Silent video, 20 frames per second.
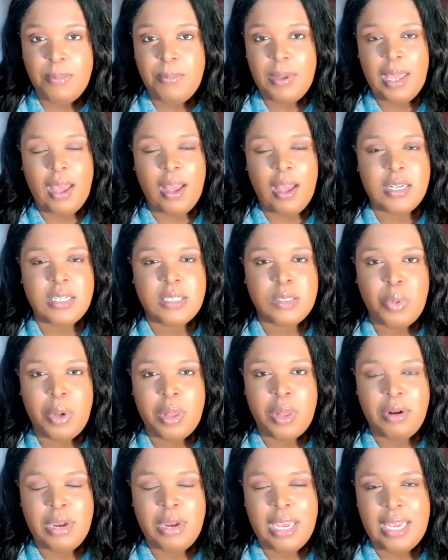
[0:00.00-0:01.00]
because
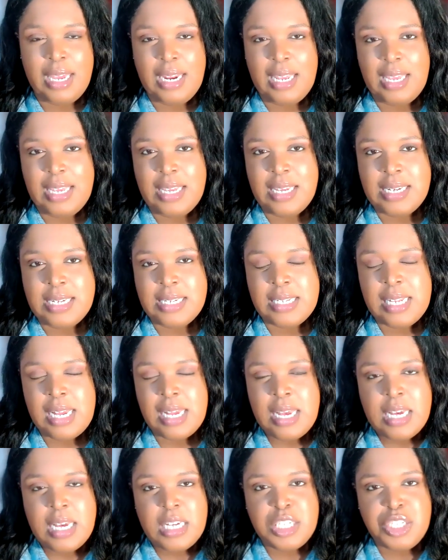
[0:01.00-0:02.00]
whether it is
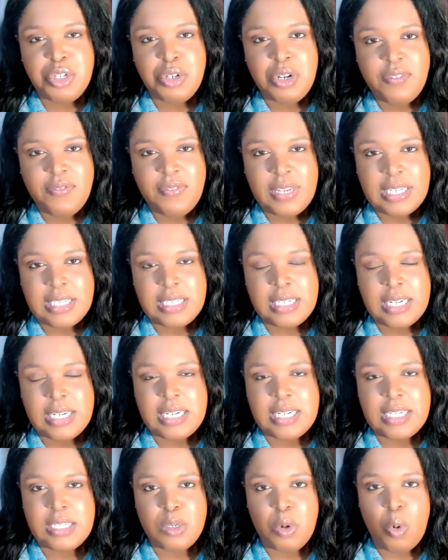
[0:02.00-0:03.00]
student
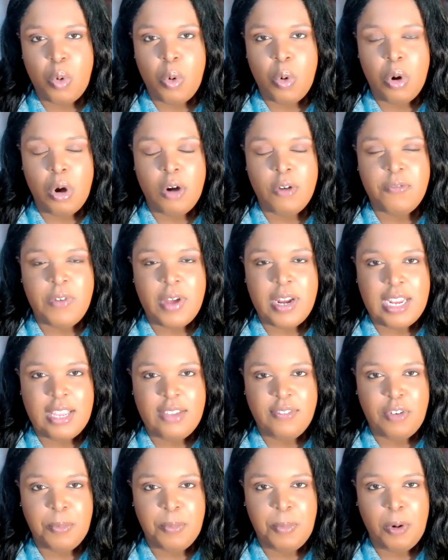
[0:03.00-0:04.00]
visas or
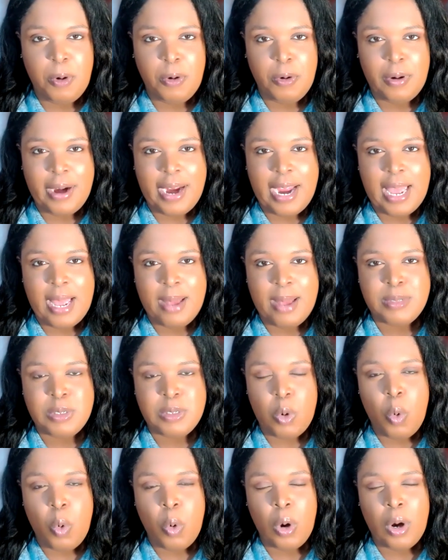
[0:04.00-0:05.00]
funding for programs
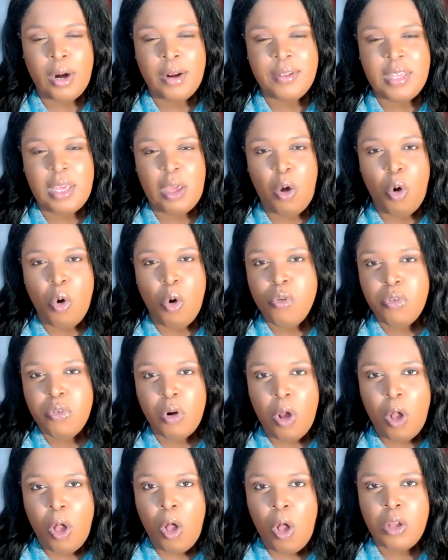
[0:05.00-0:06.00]
or the
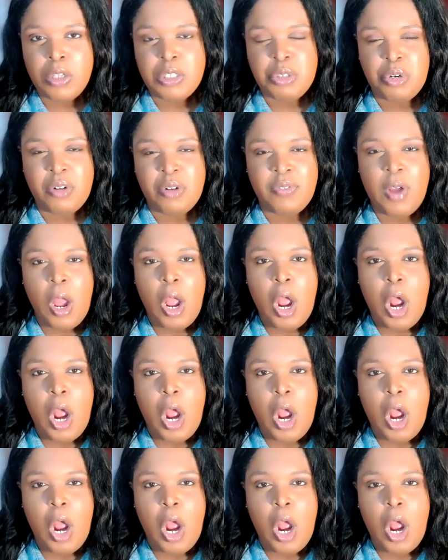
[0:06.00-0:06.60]
overall sort of